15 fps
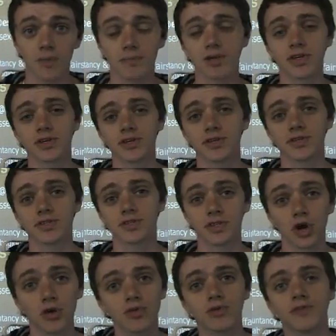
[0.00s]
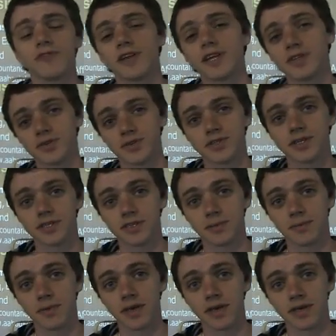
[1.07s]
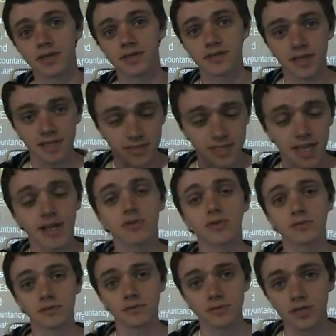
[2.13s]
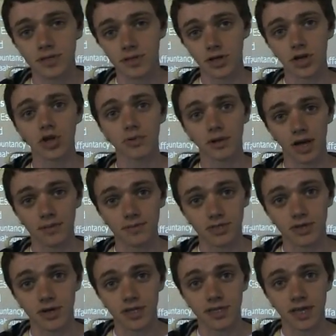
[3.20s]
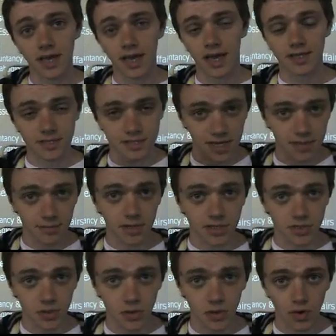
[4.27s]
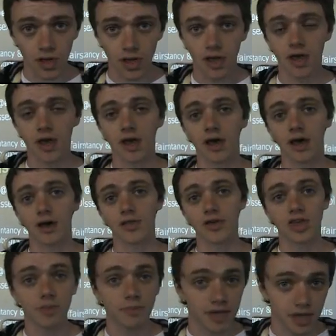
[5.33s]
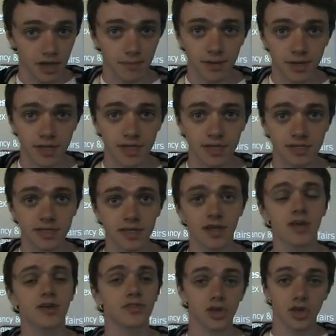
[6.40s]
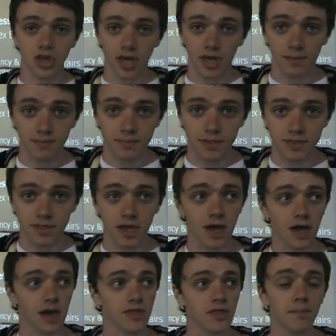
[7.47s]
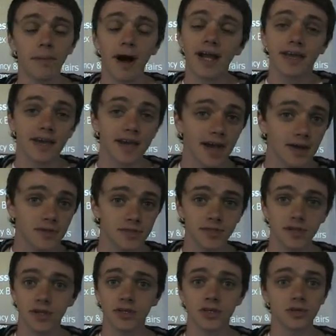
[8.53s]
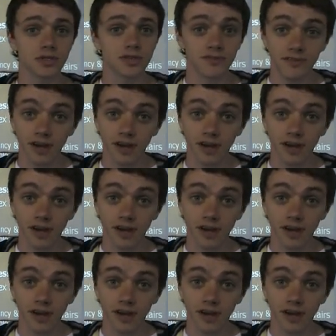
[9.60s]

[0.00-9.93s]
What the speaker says: because the offshore financial system is integral to the global arms trade. As I said in my talk, the shipping companies, the ships, the bank accounts that are used to